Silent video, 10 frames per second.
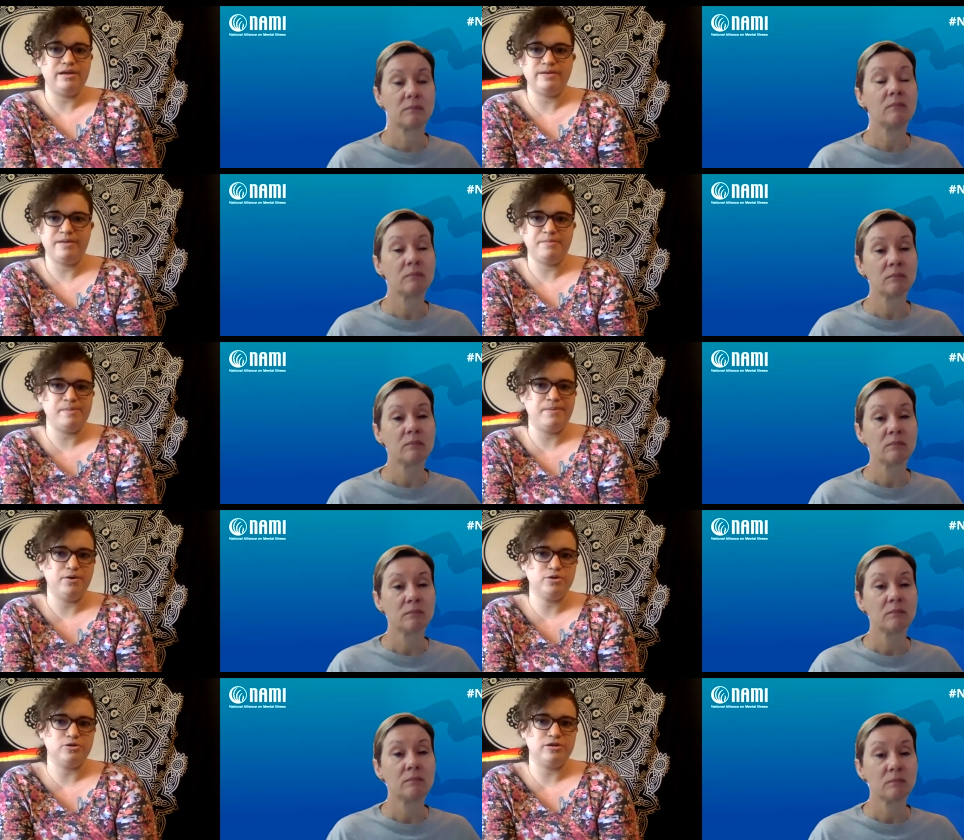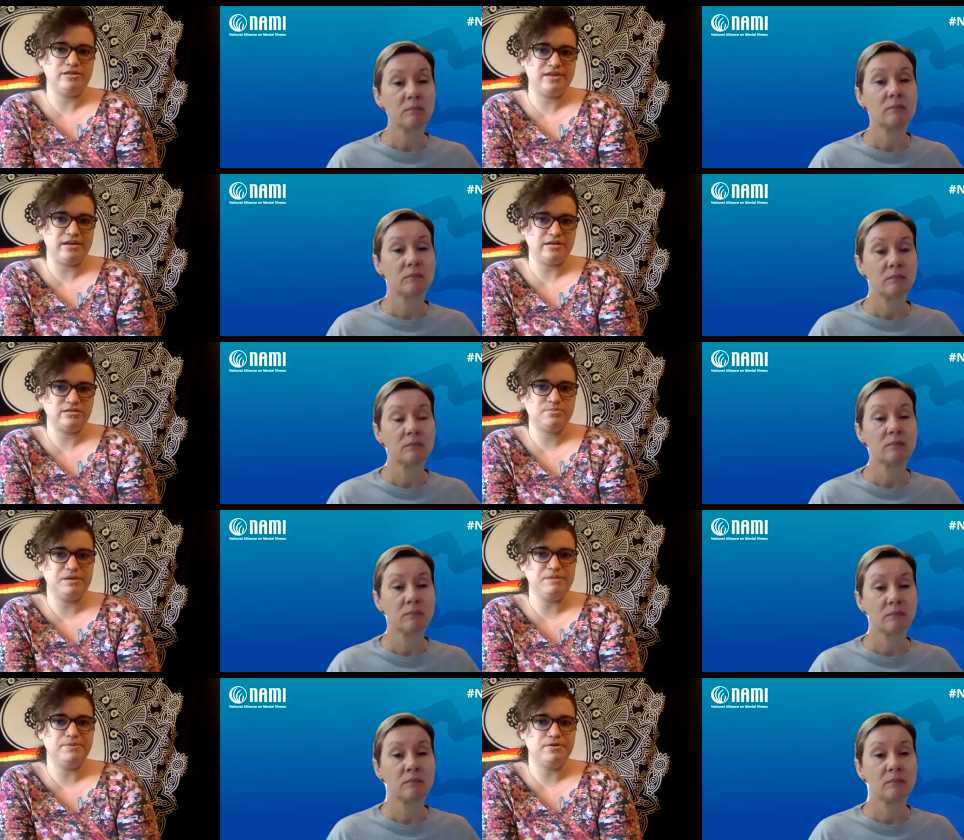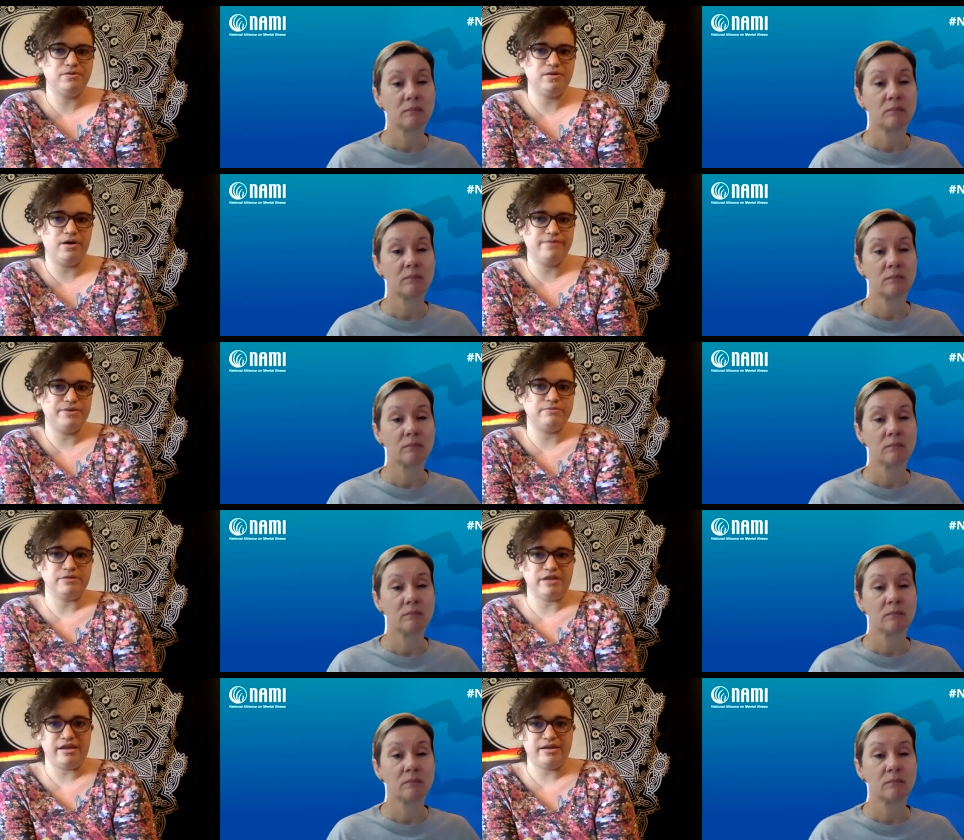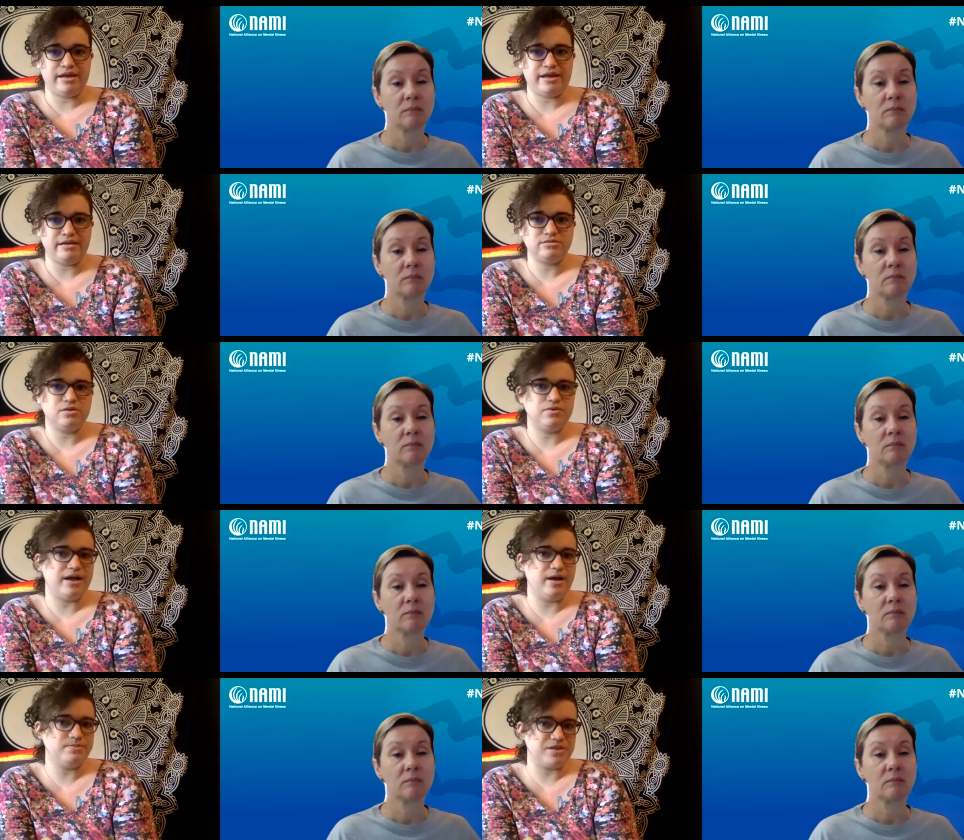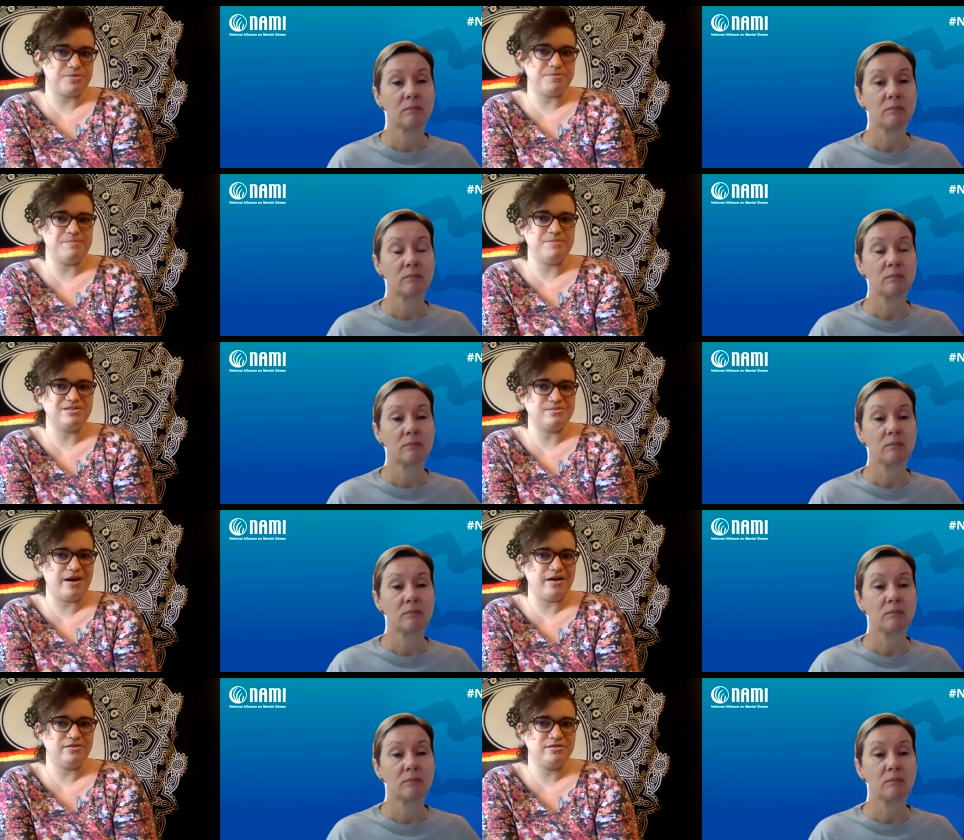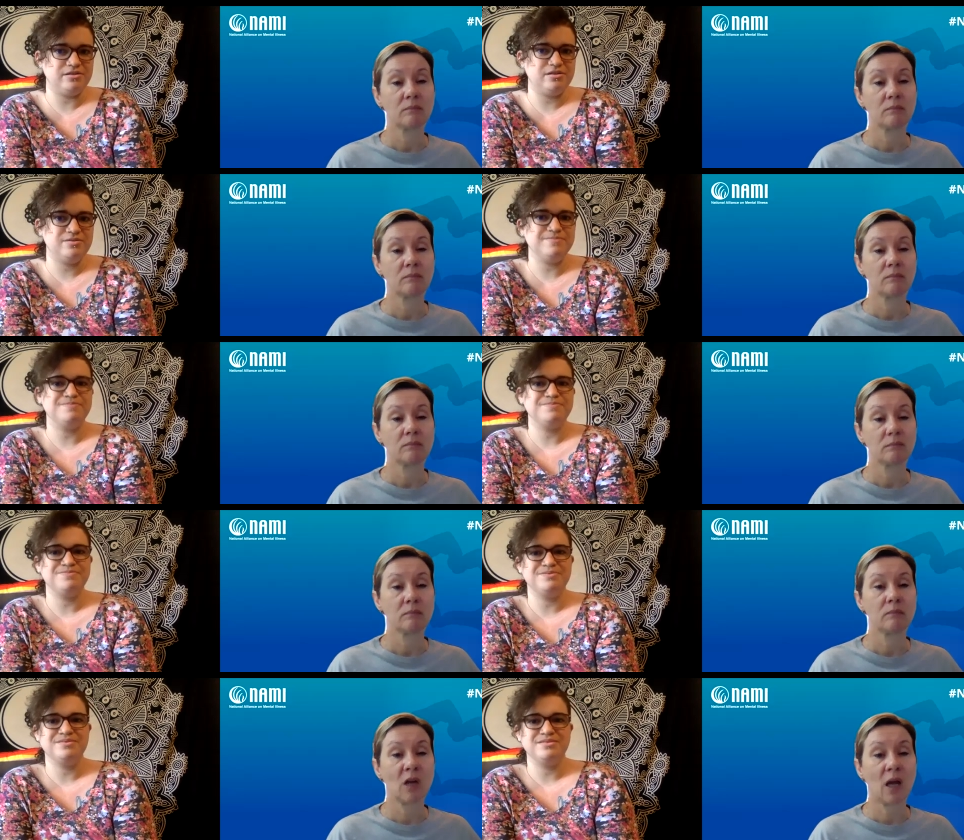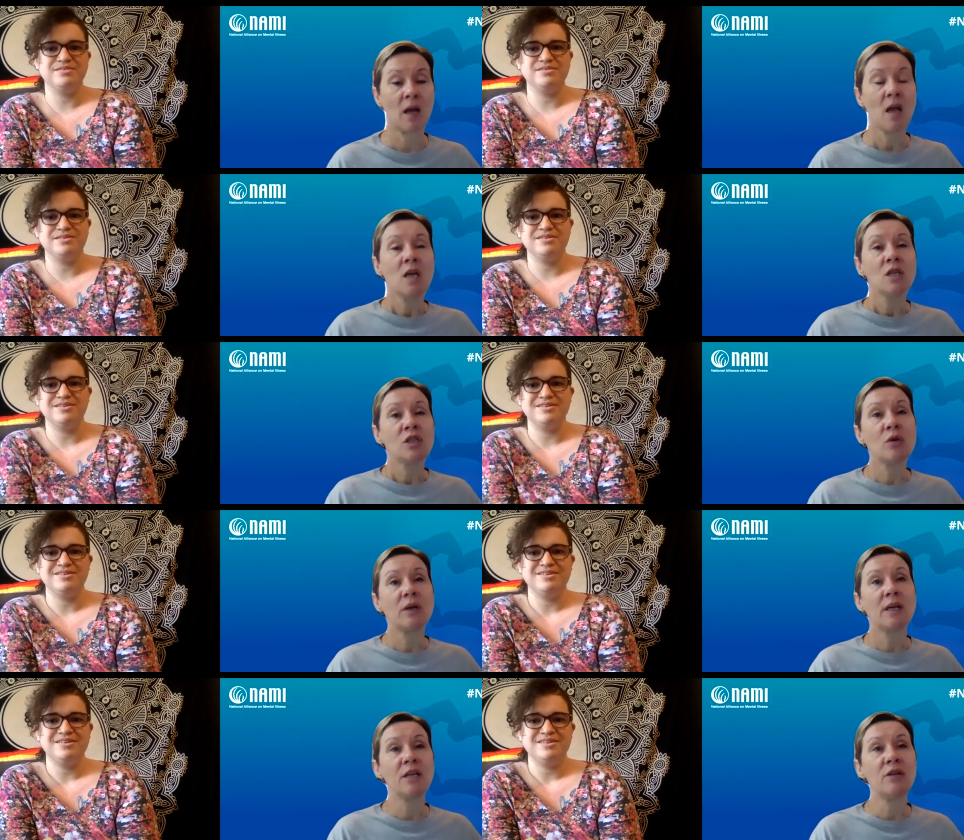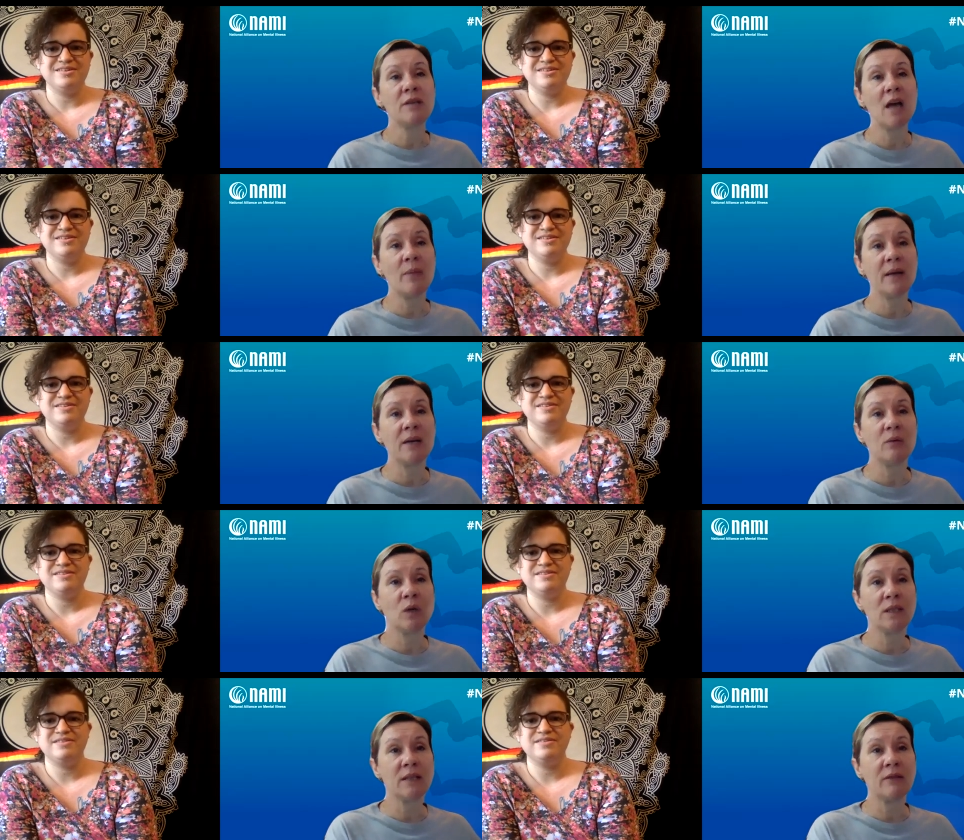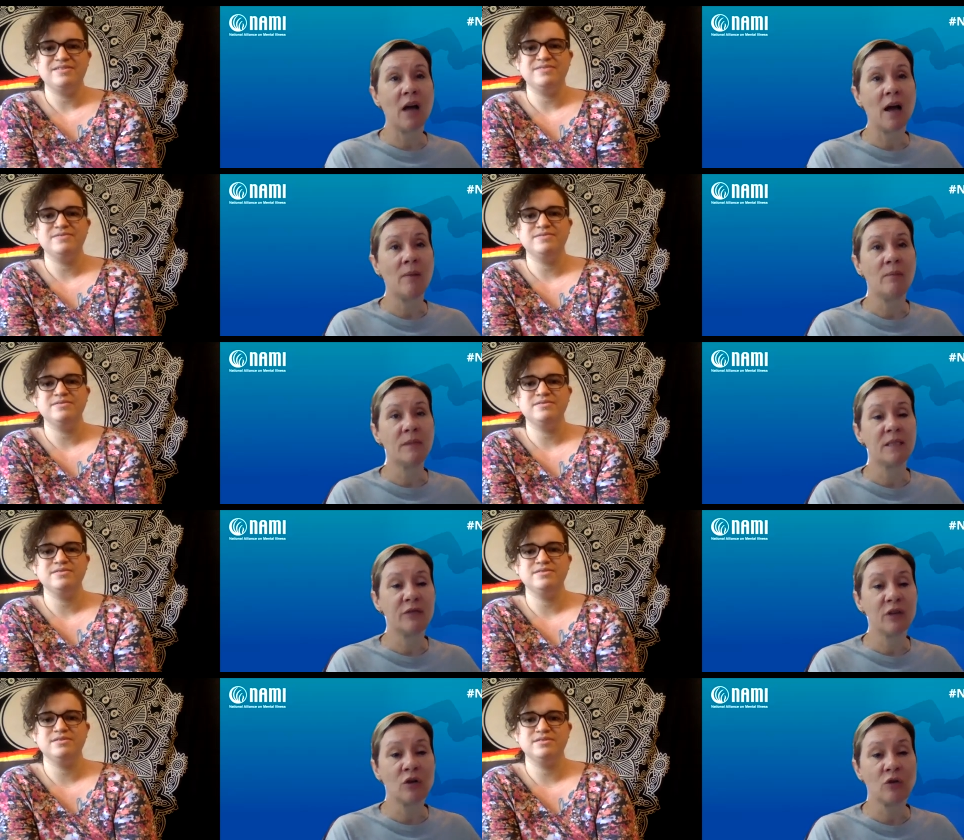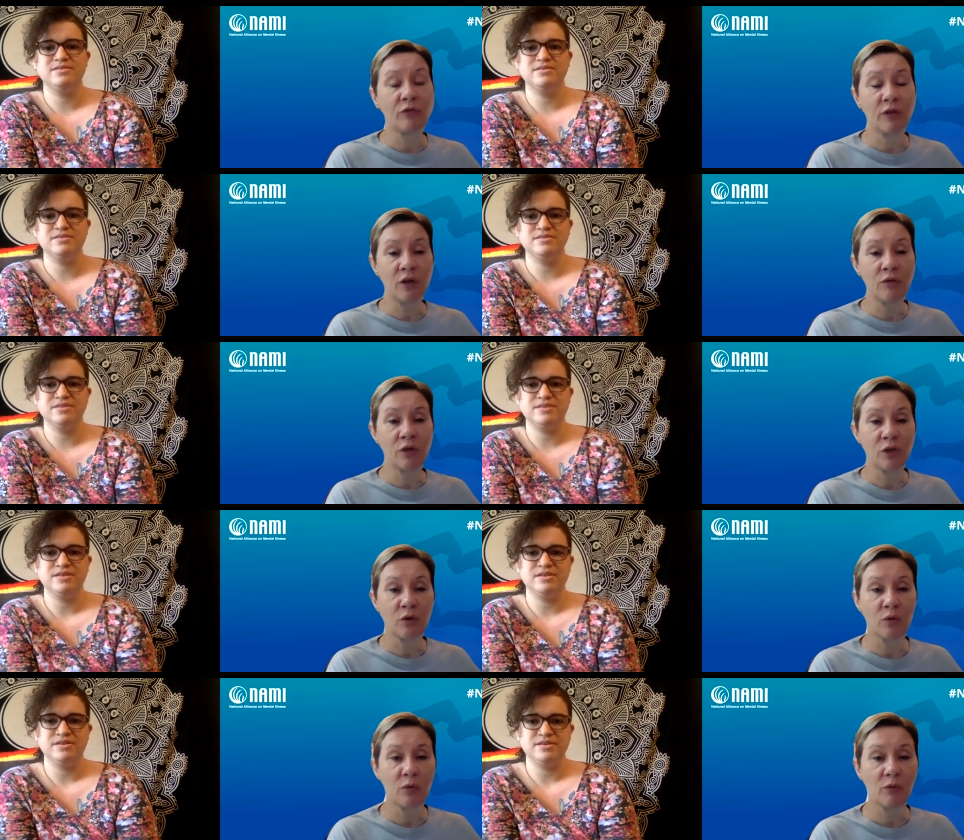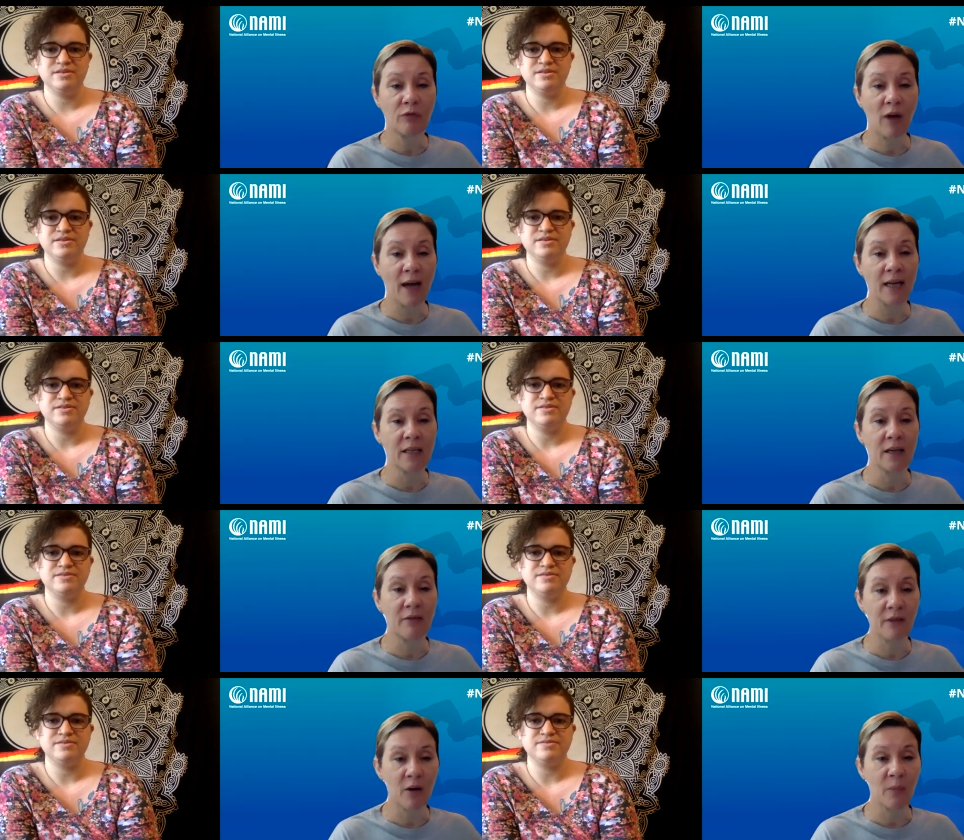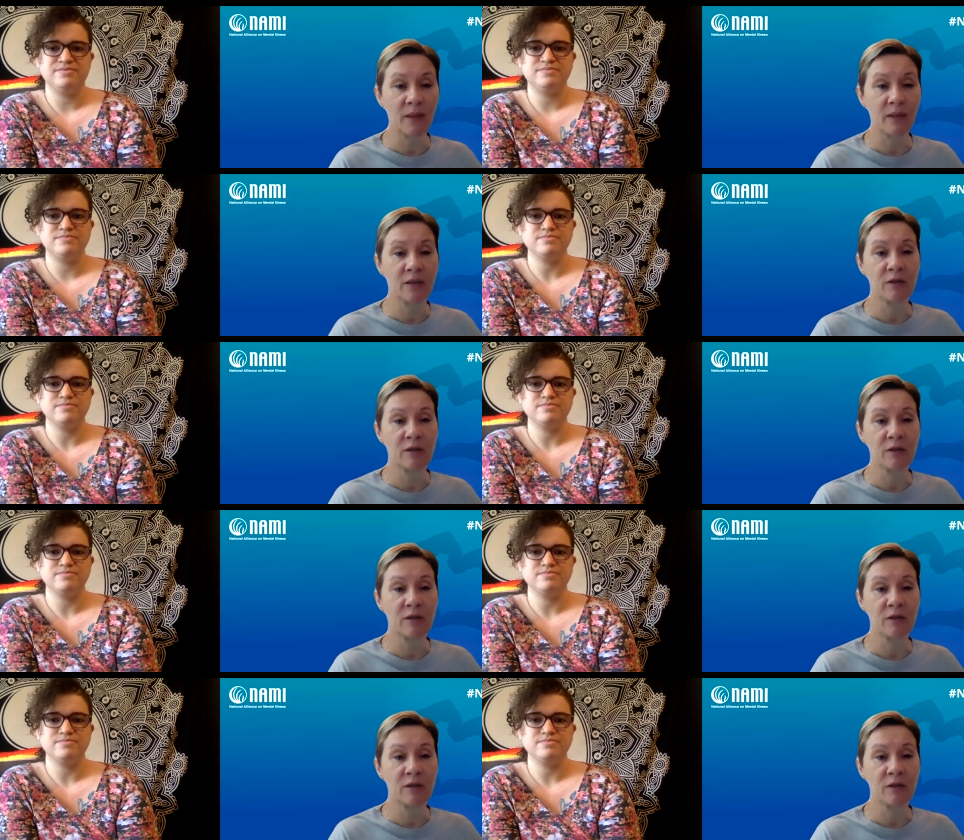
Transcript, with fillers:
Speaker 1: like my poetry and things, people often relate. And so it helps other people as well.
Speaker 2: Okay. So, can you tell me, was it um, difficult for you to find a therapist